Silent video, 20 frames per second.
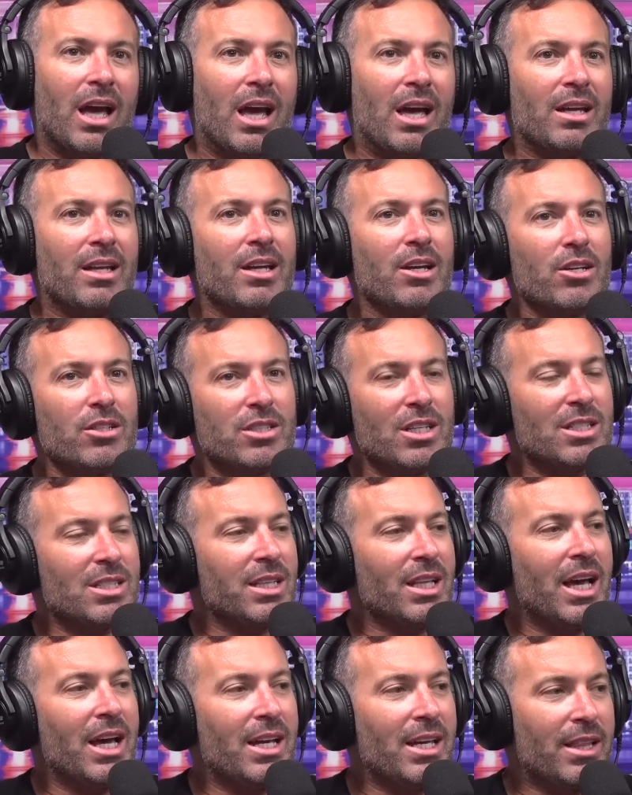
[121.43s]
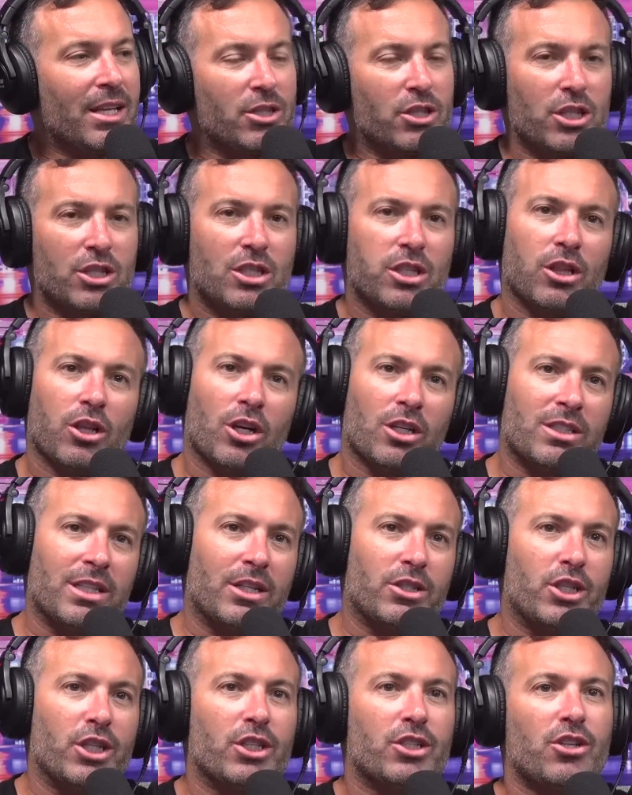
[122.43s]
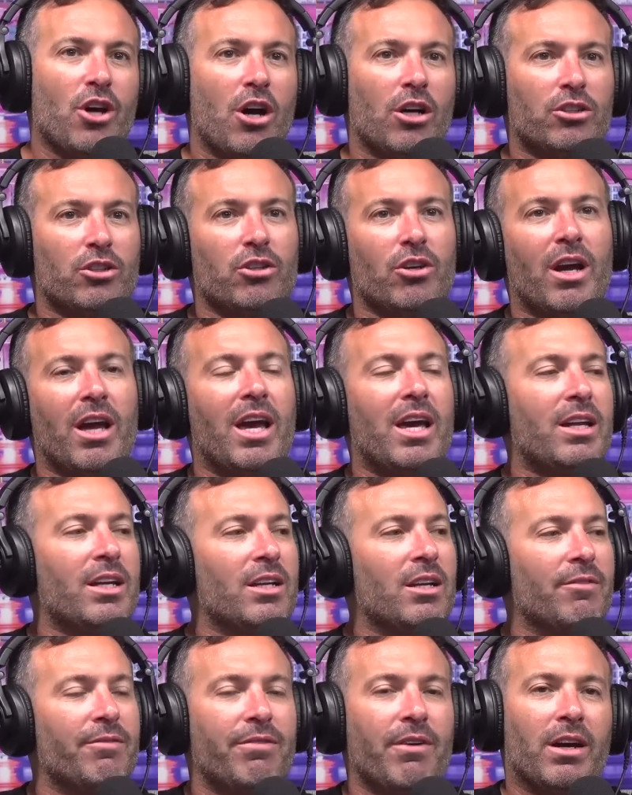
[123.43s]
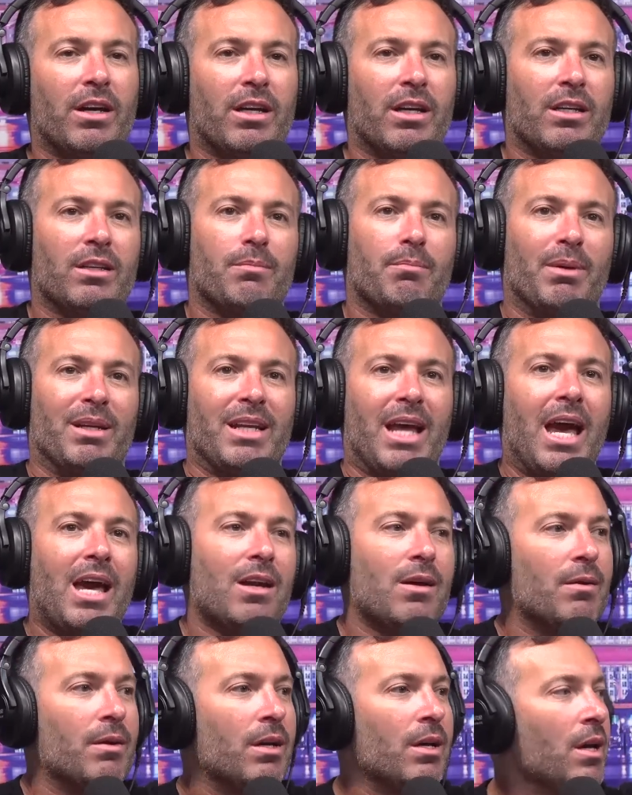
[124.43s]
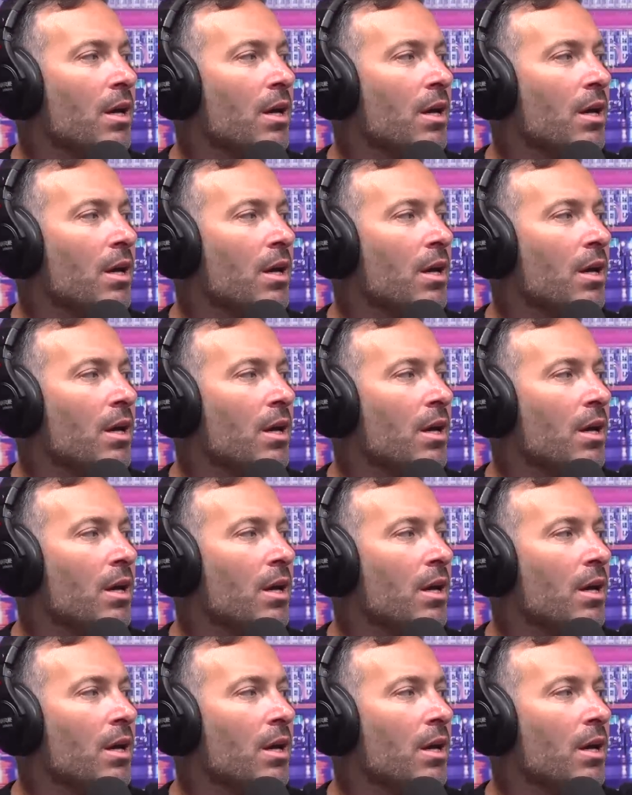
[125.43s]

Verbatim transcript: And here's this lady that just looks like she dunked her head in a fucking banana